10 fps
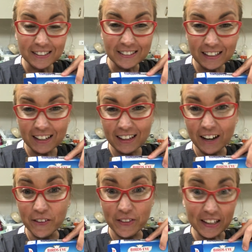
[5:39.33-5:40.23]
say
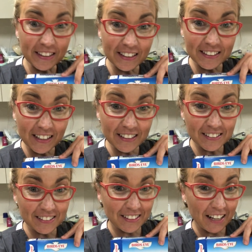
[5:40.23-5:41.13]
how they think it
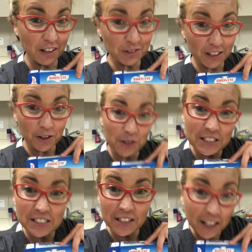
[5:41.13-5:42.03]
tastes as an outsider
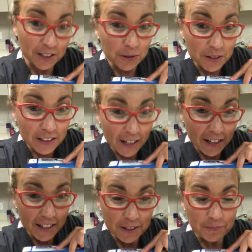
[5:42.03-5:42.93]
that's not doing the
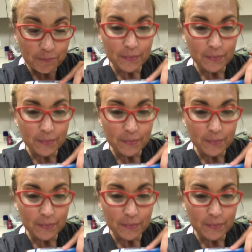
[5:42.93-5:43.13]
diet.